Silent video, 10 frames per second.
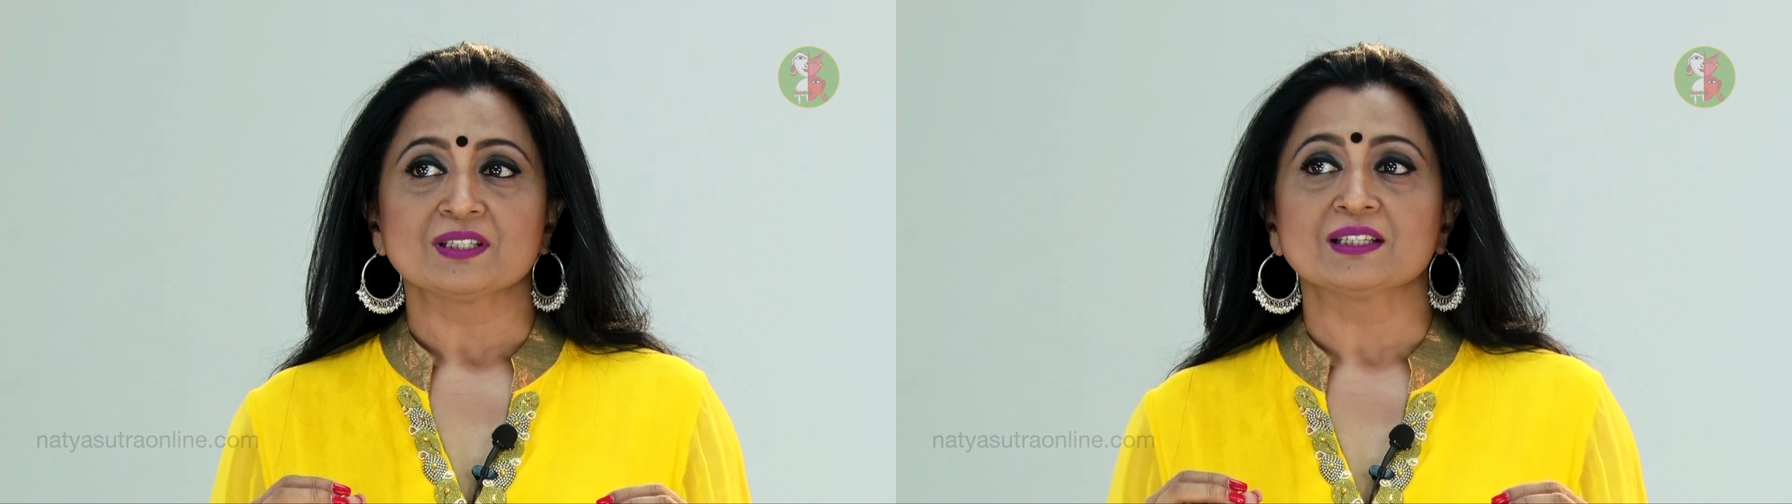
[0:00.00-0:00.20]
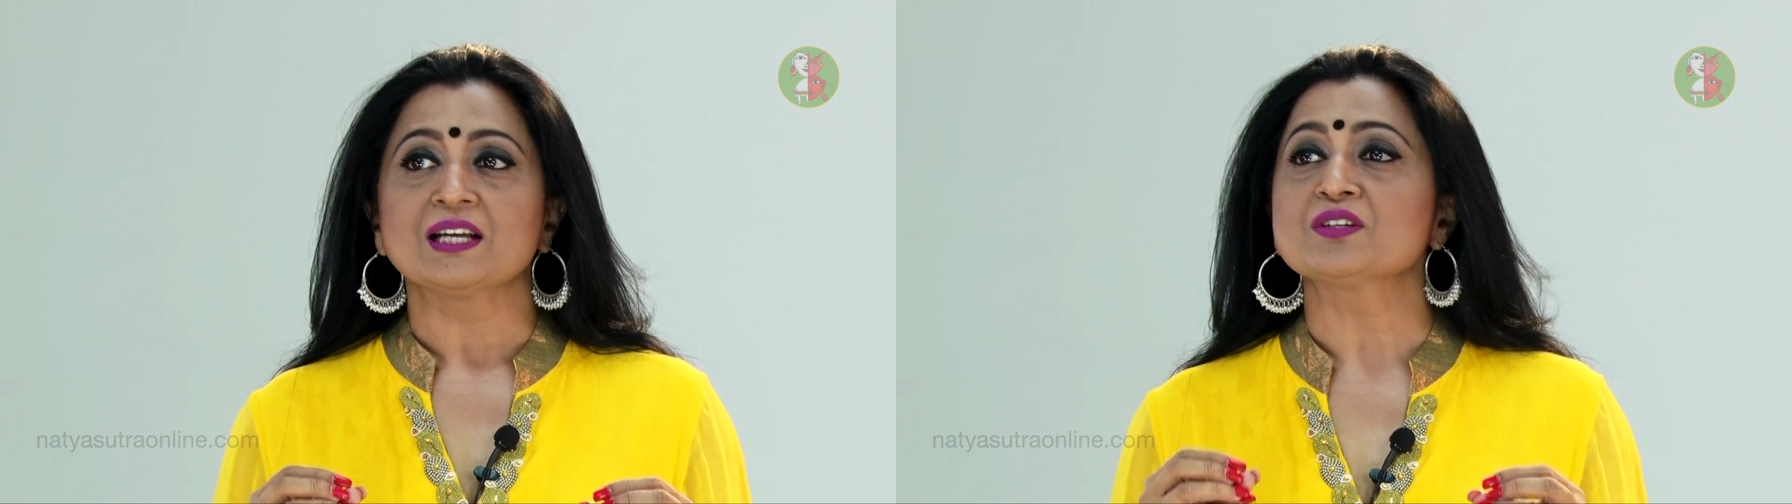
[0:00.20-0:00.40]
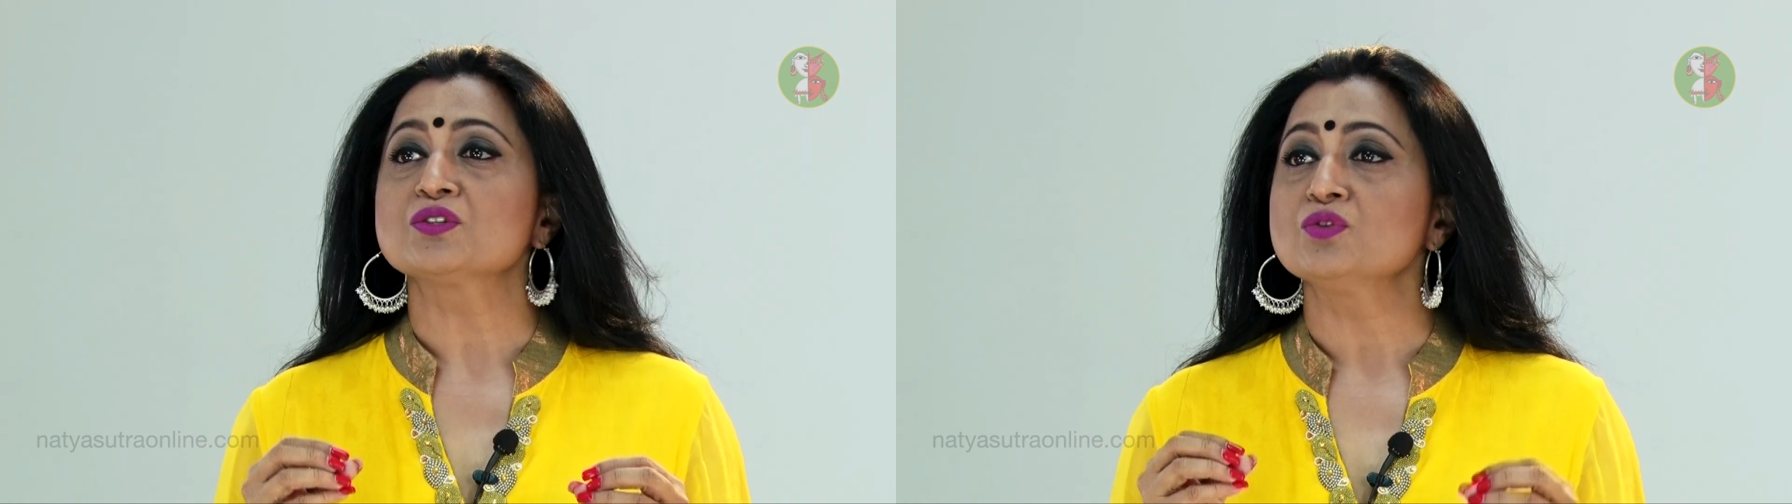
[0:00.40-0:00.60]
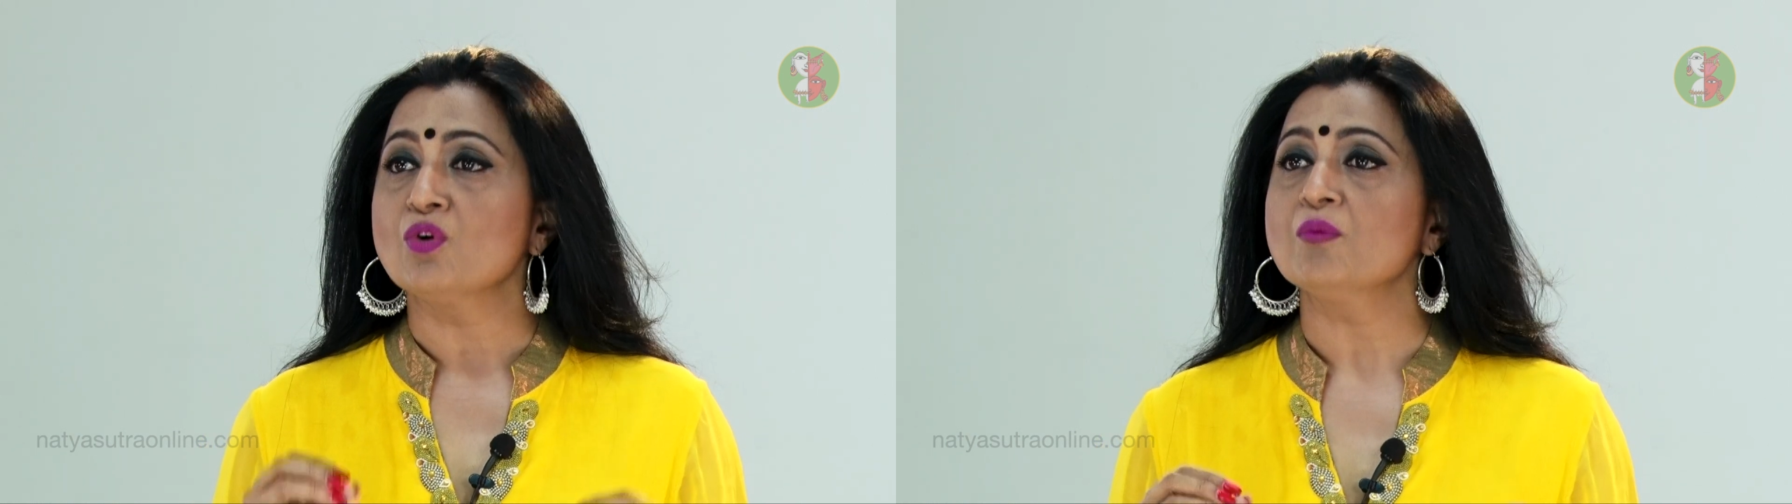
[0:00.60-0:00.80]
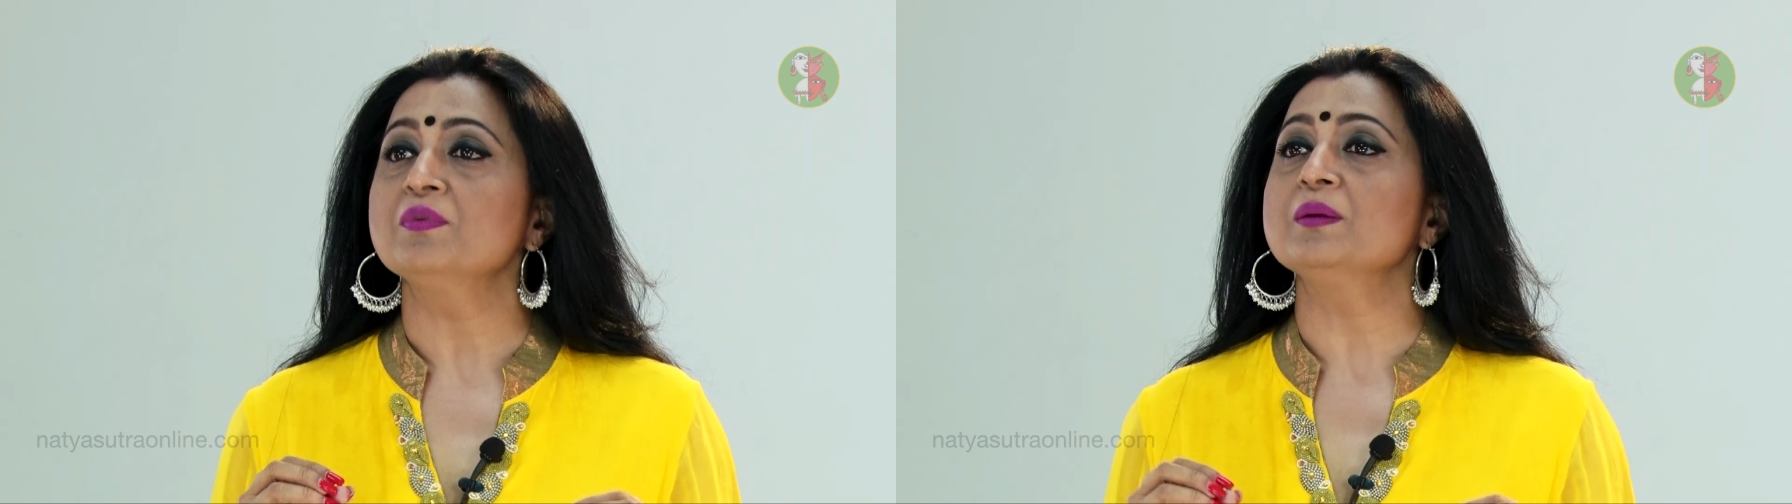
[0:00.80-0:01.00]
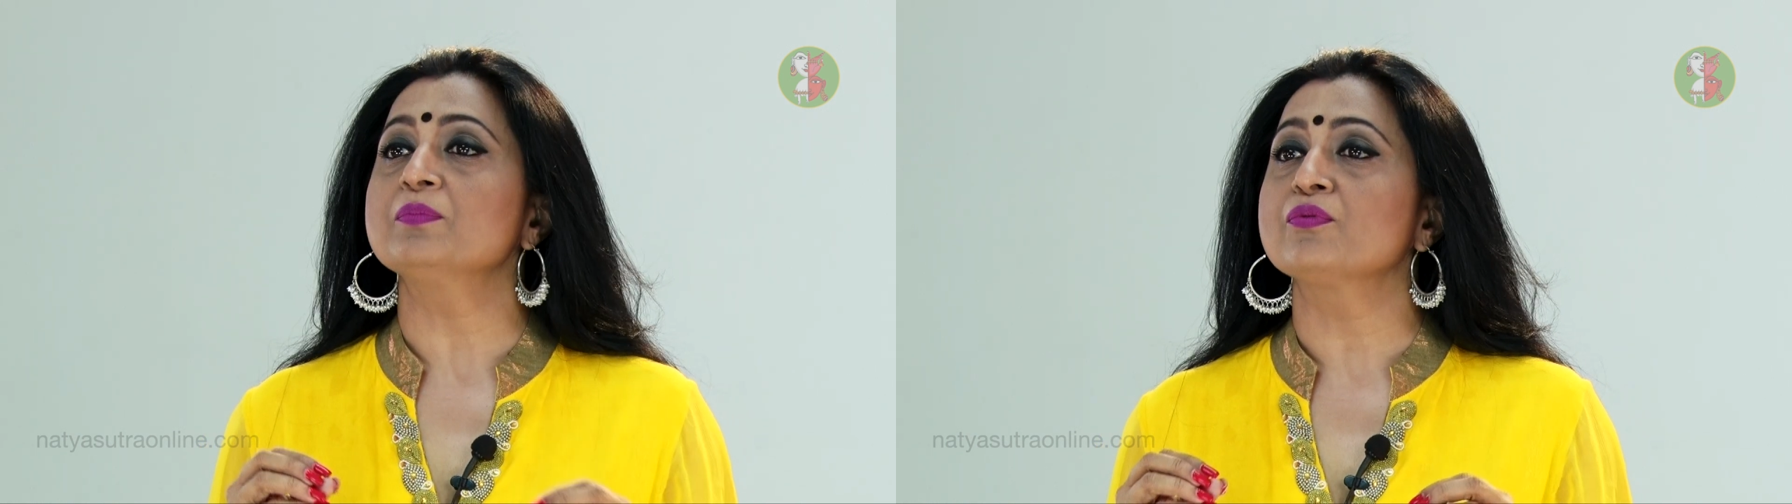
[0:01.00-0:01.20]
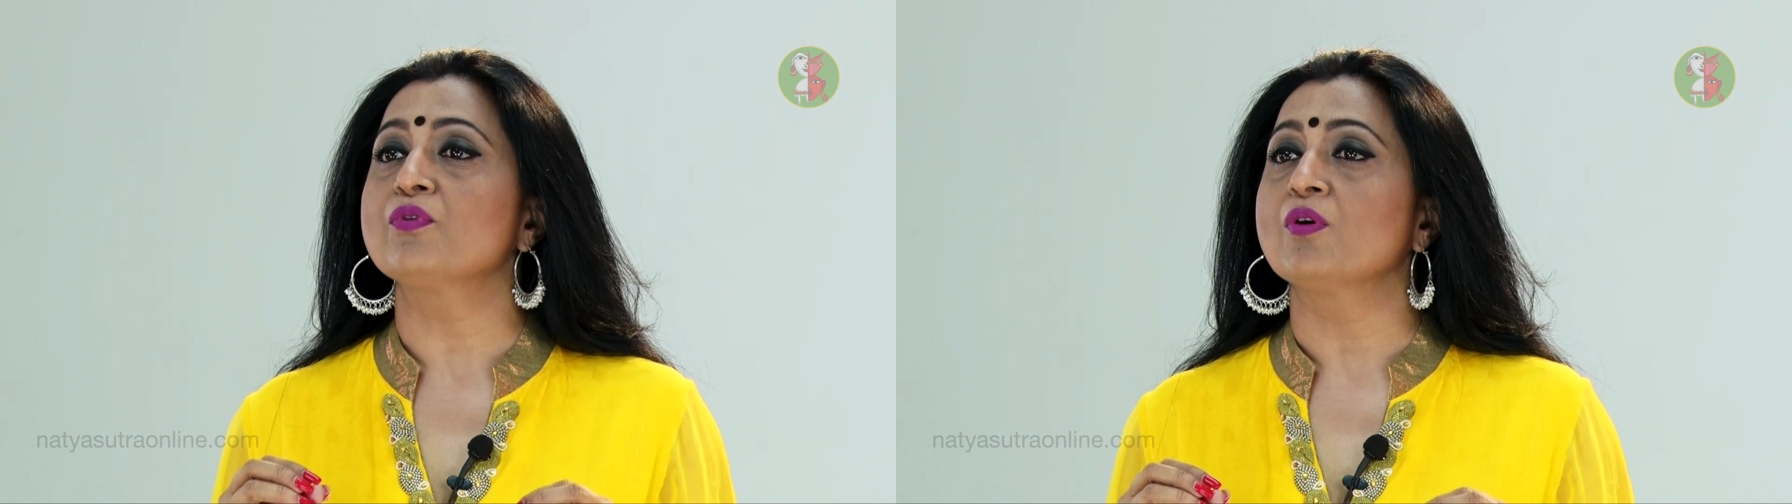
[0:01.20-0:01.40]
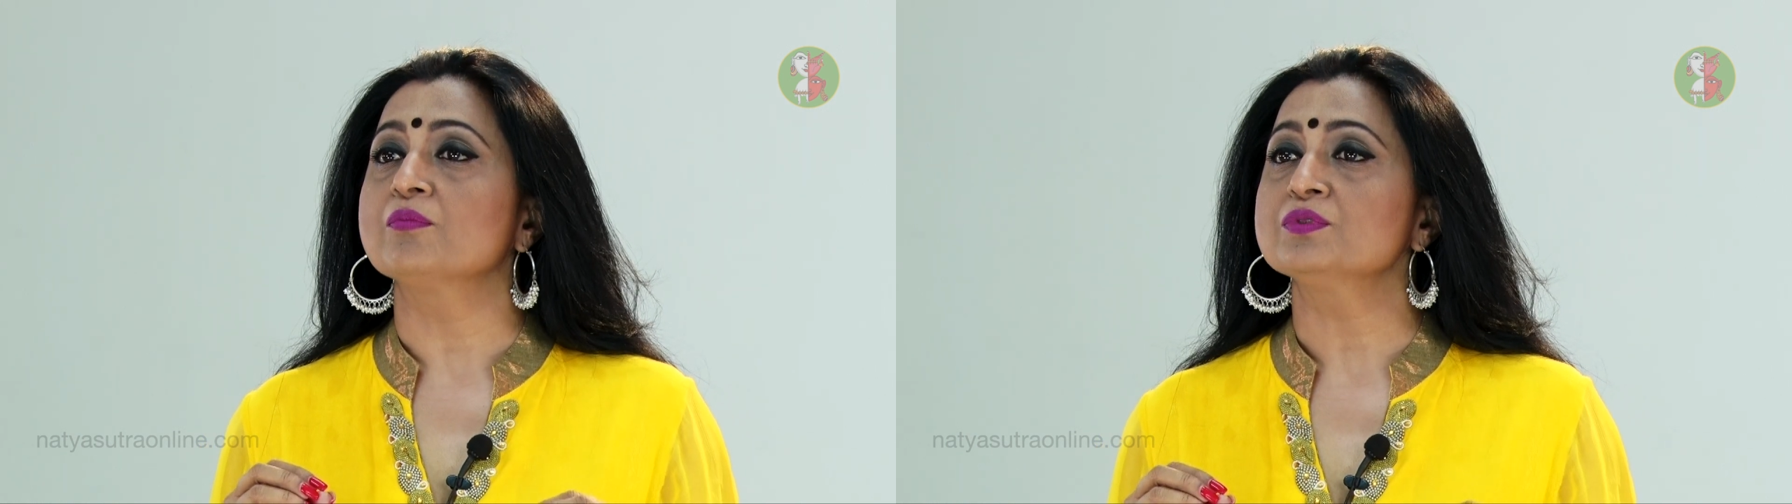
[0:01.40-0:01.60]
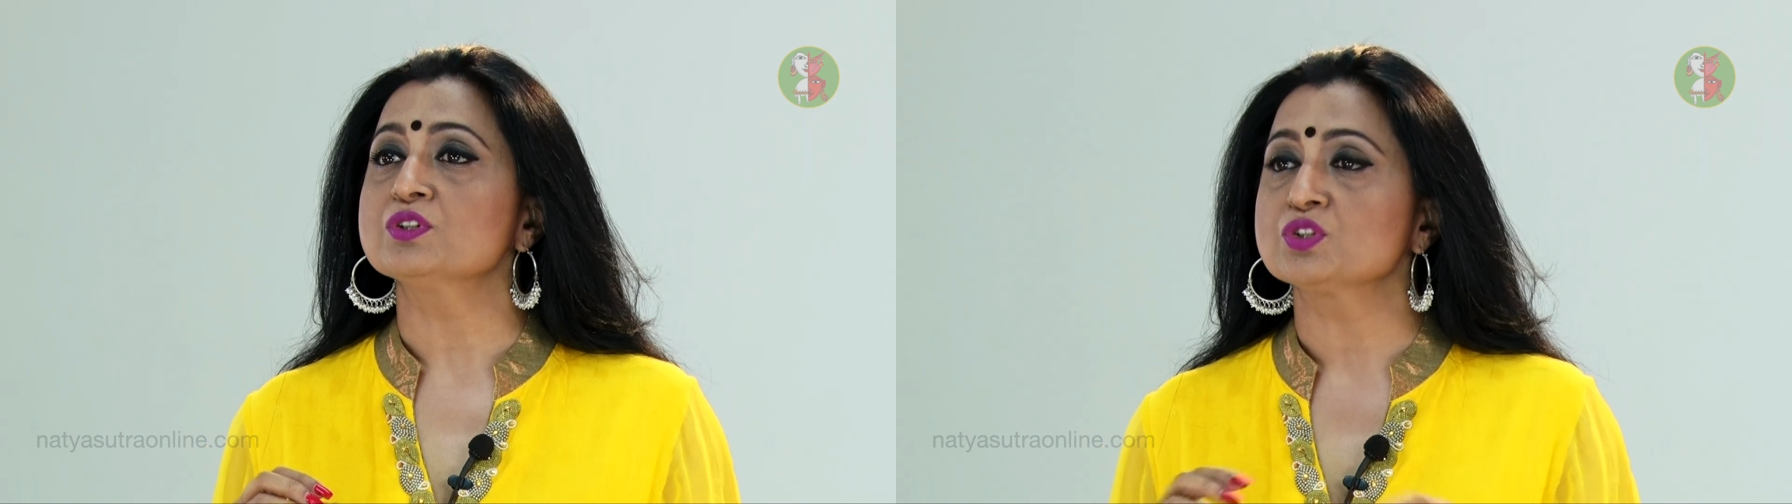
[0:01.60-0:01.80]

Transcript: that is normally performed